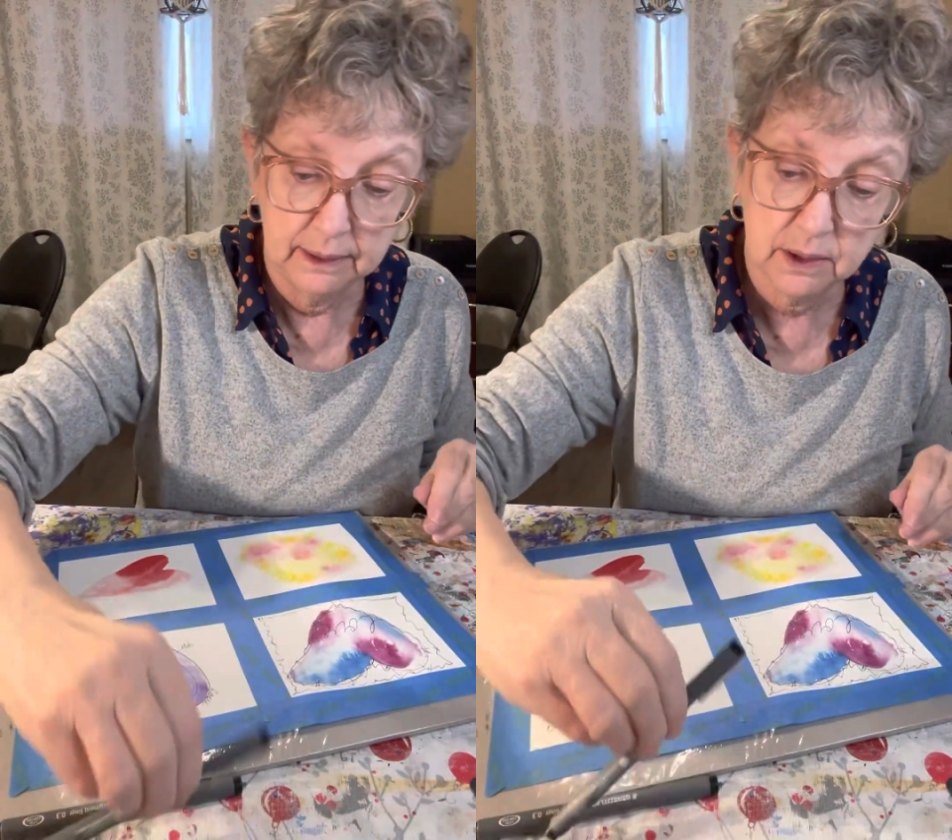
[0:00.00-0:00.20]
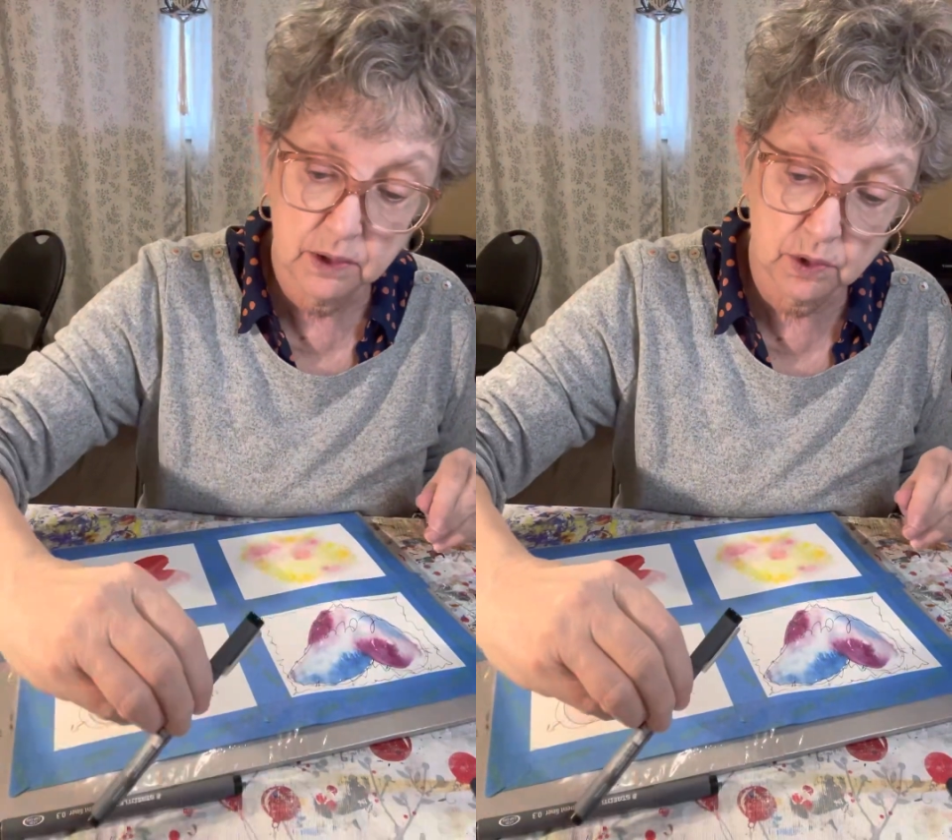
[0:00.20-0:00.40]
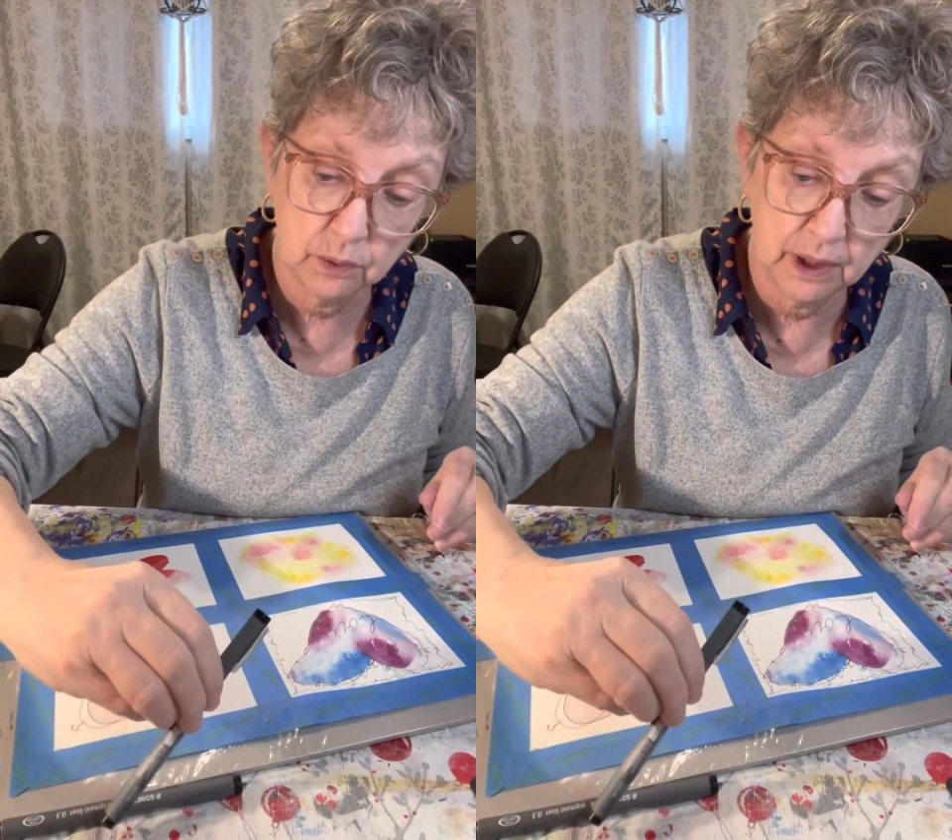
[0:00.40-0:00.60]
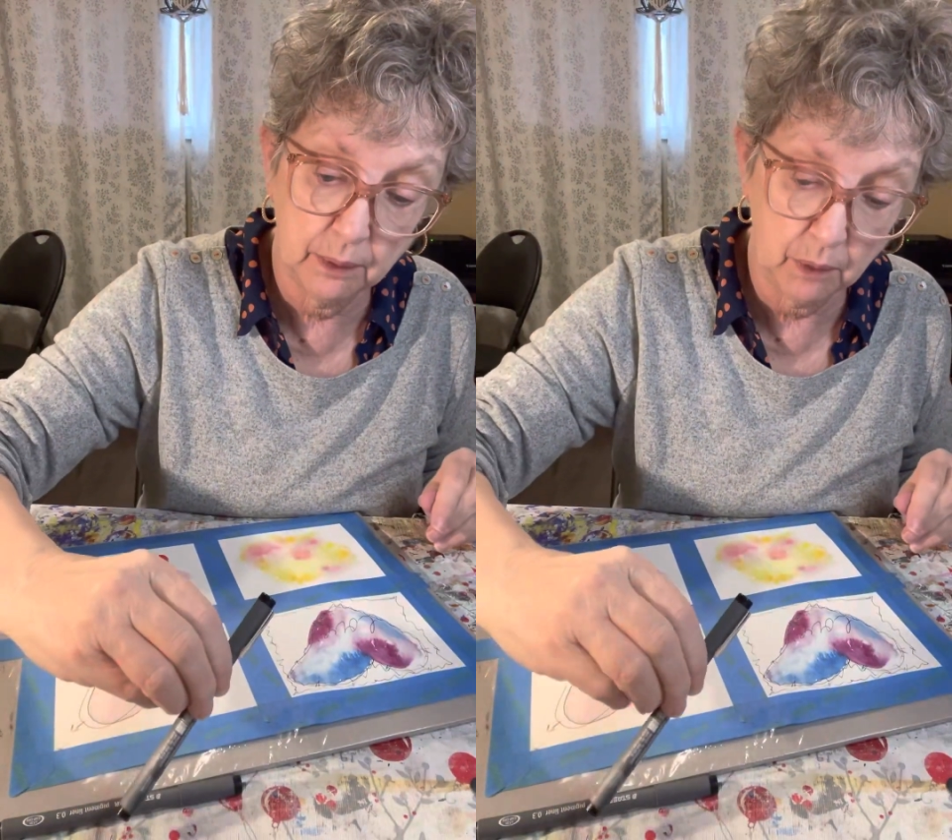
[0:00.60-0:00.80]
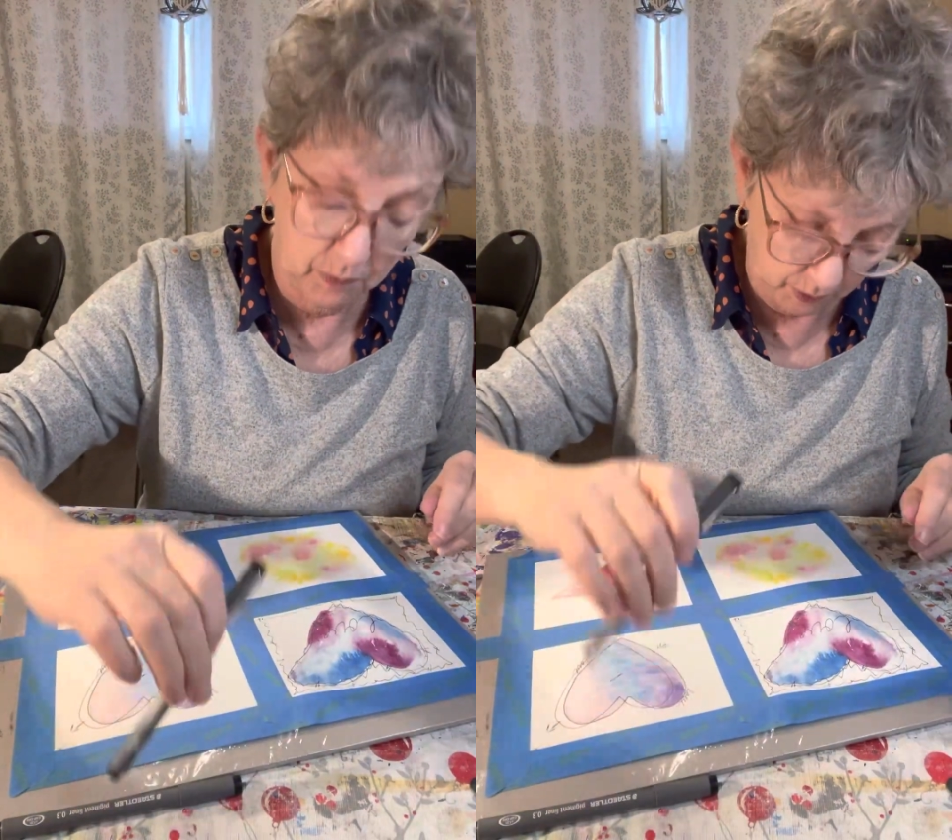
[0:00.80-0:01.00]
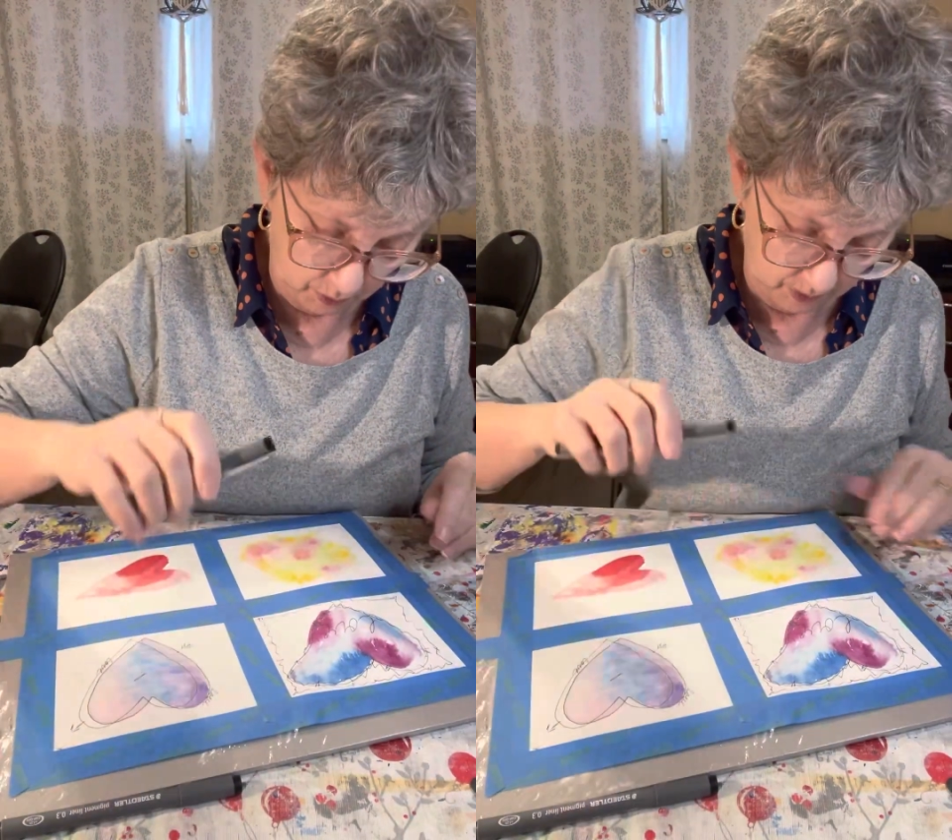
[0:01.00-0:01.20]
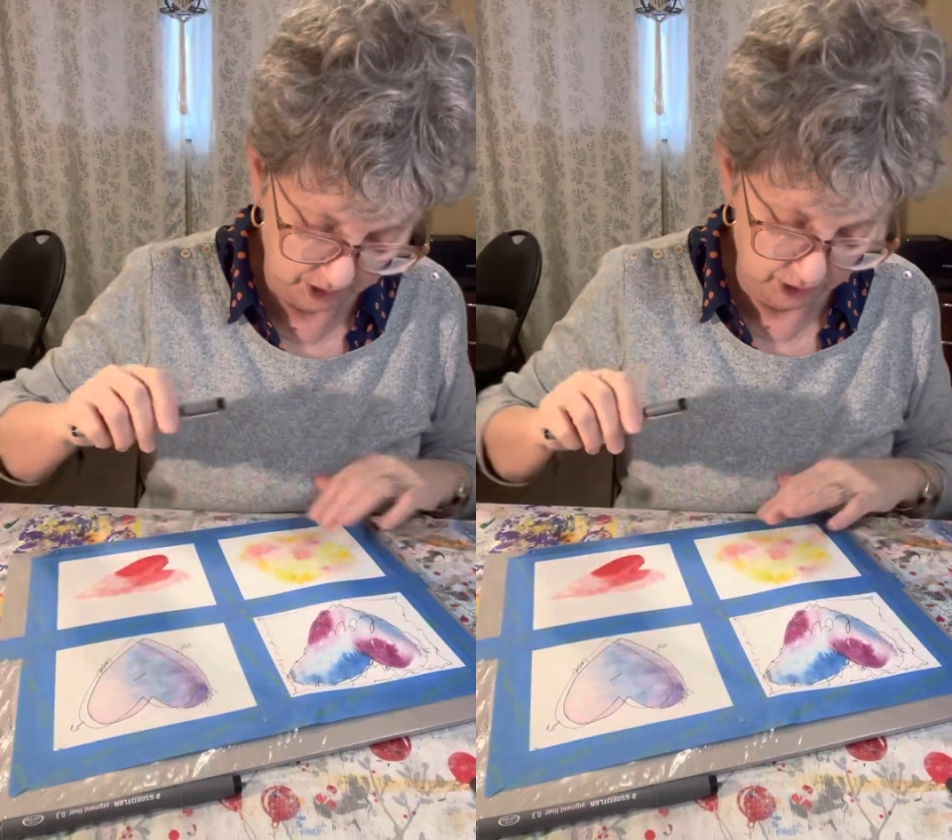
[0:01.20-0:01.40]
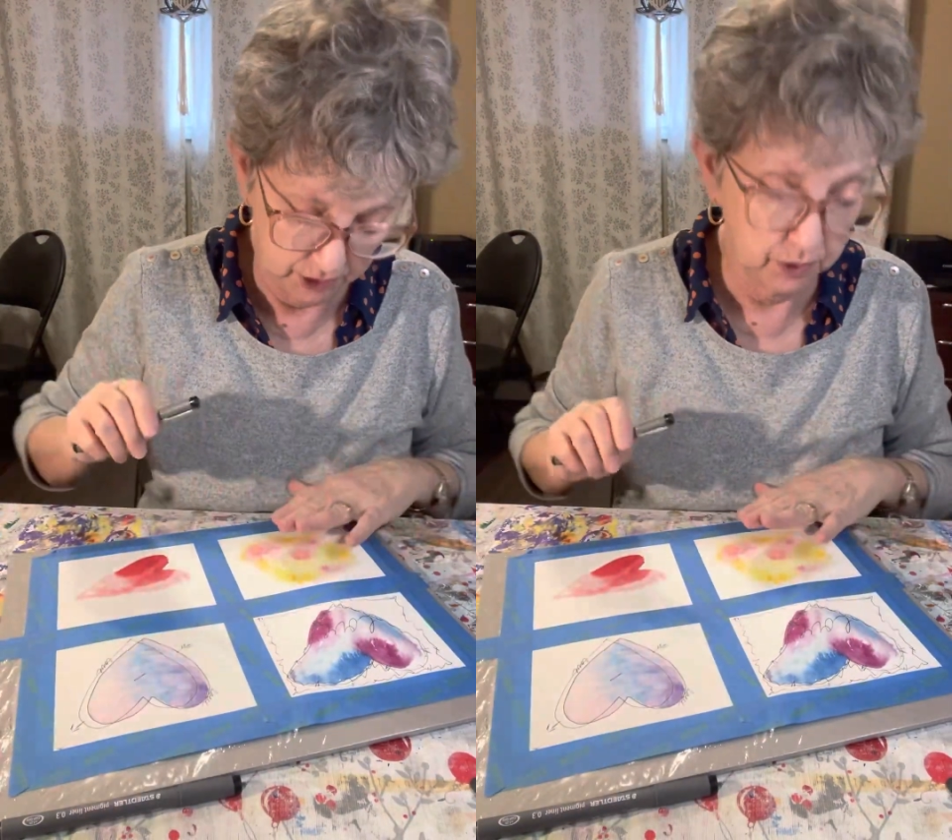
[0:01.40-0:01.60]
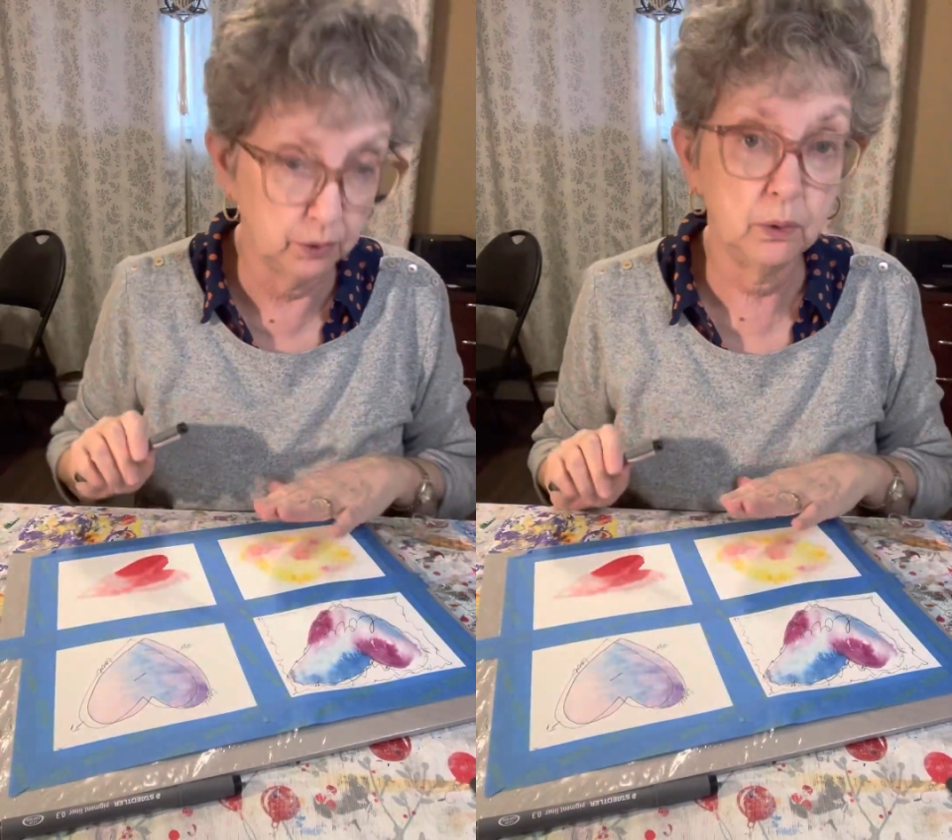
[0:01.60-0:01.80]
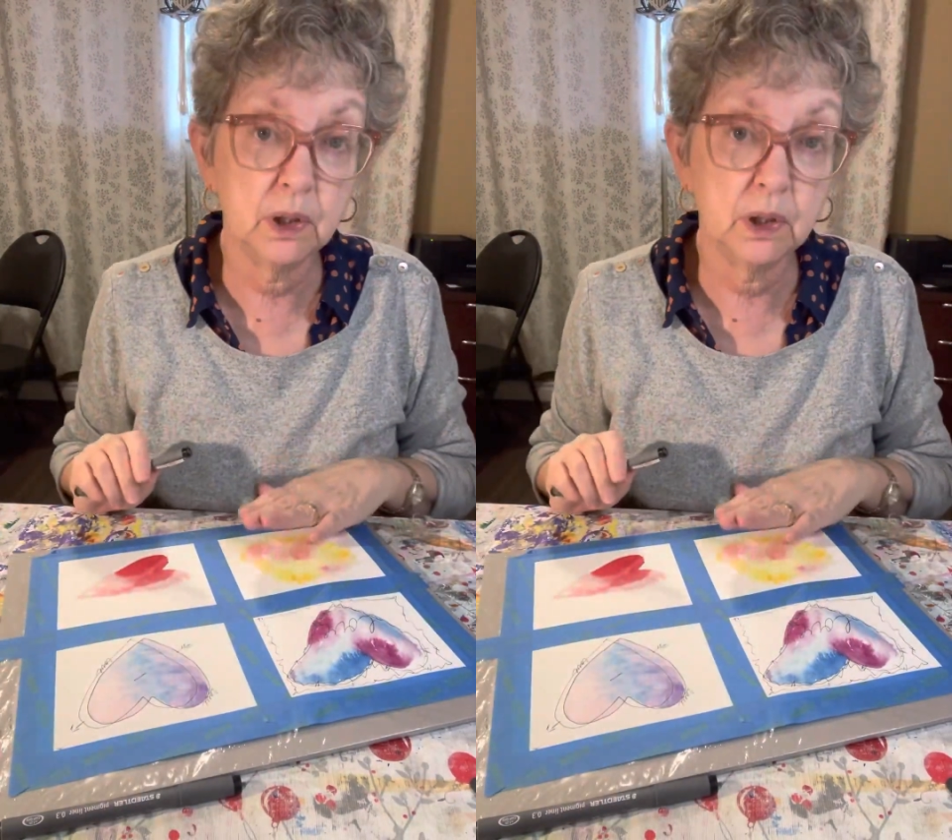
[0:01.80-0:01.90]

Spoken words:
So now what we're going to do